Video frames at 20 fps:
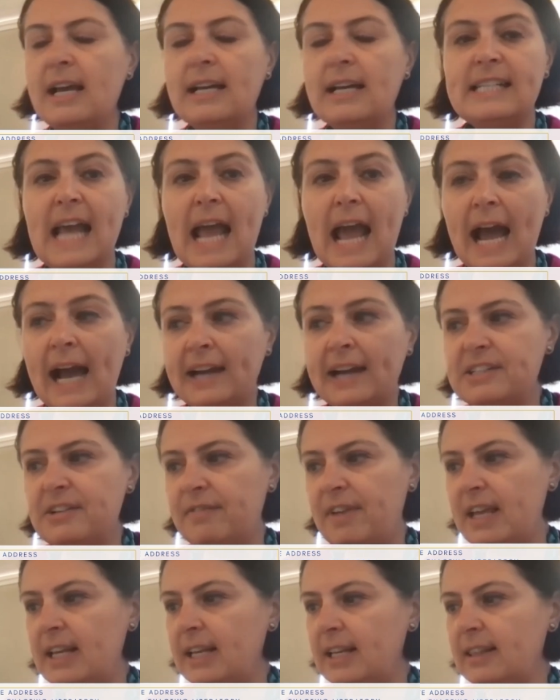to
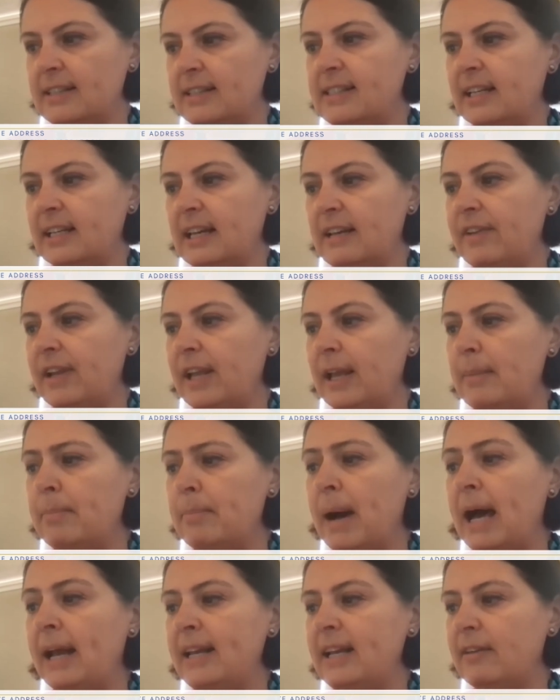activating the significant
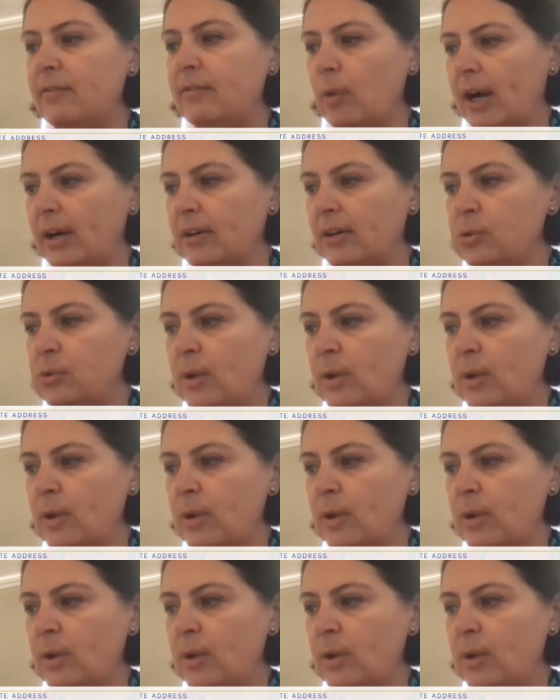body of records